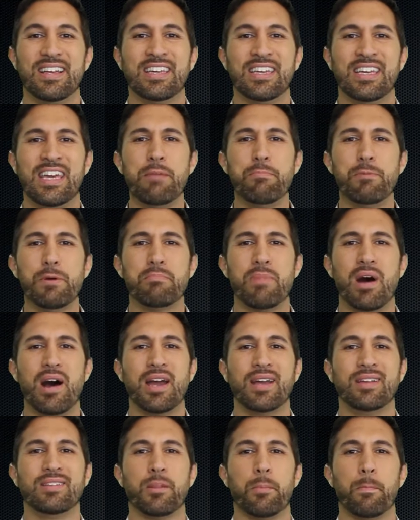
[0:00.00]
Keep in
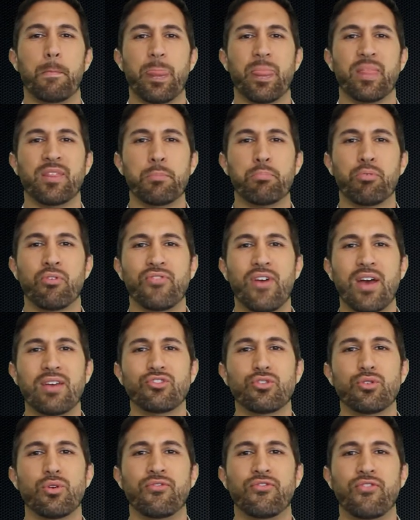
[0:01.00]
mind, the
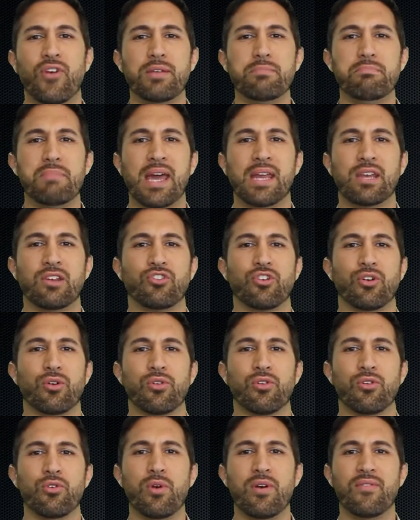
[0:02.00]
professional fund
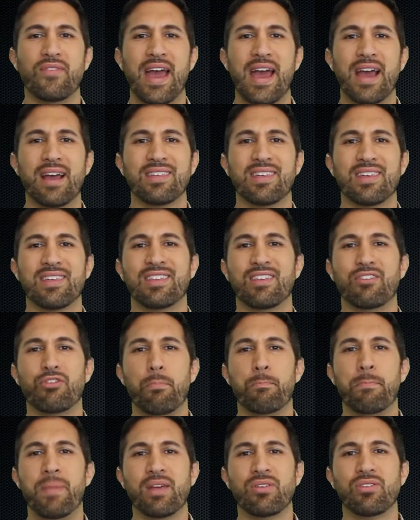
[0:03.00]
managers who have access to the
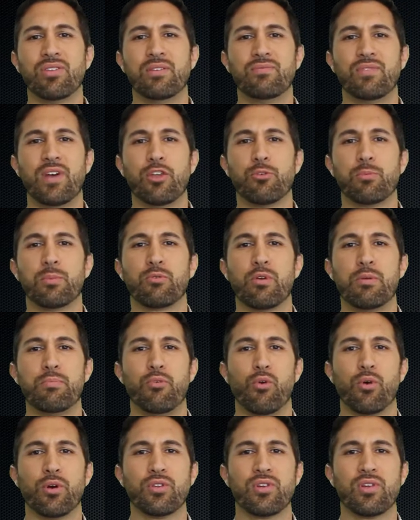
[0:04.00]
best investment
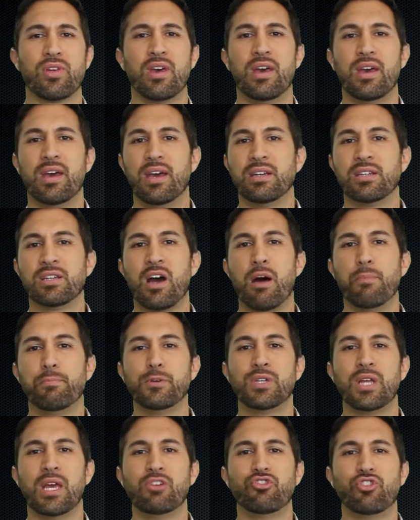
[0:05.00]
reports and
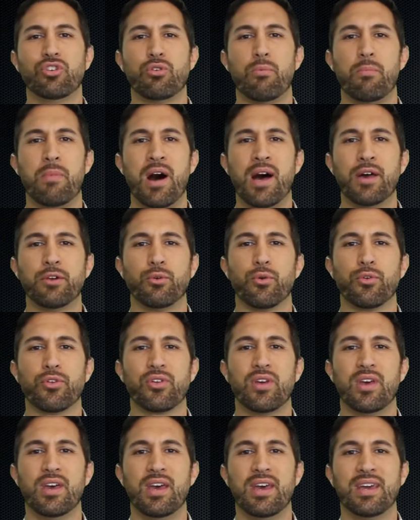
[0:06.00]
computational
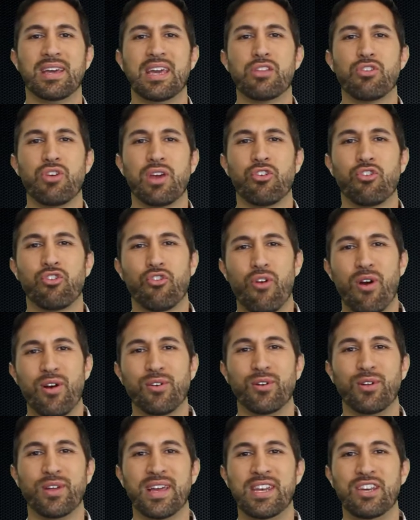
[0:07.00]
models can
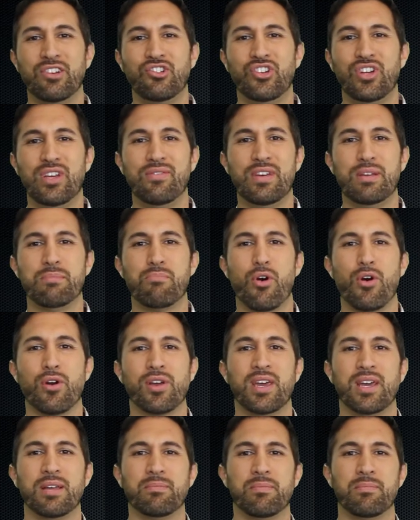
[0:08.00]
struggle at achieving
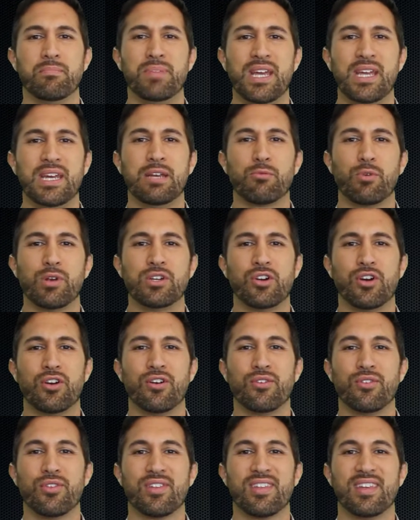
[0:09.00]
market-beating
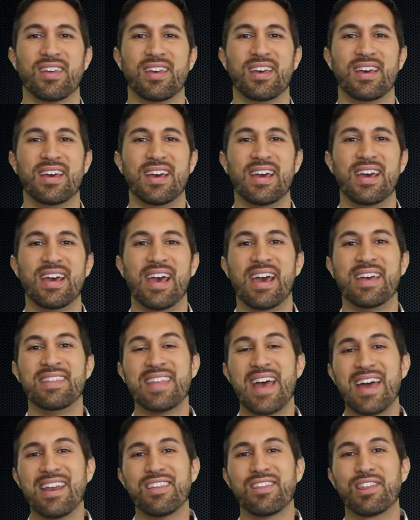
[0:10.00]
returns. And
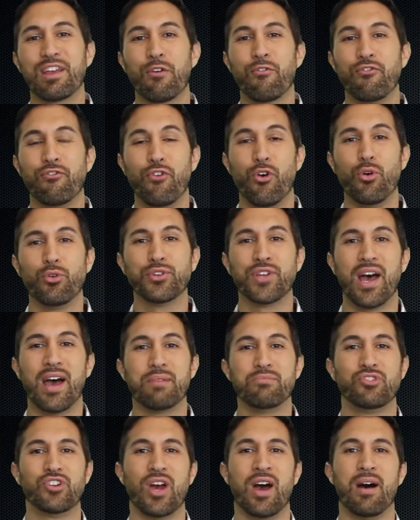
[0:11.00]
that is their
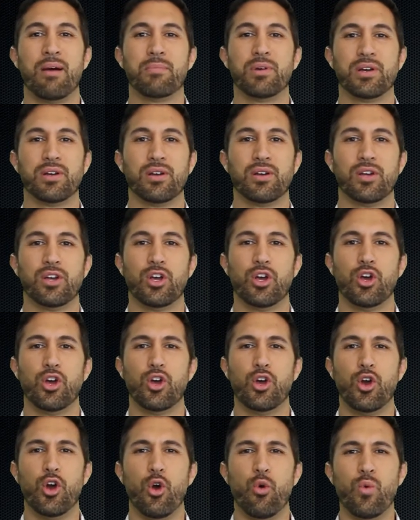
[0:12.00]
full-time job.
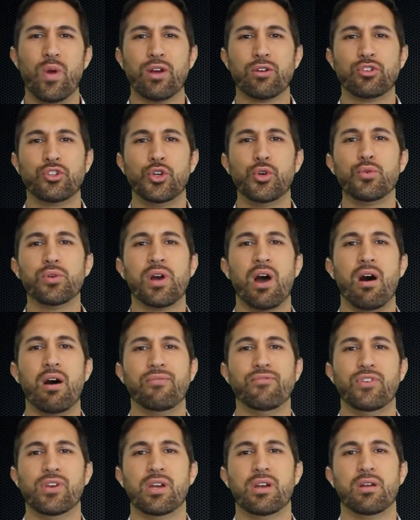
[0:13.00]
We are too
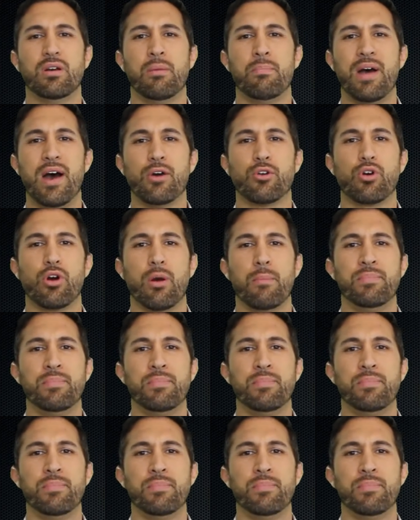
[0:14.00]
confident about our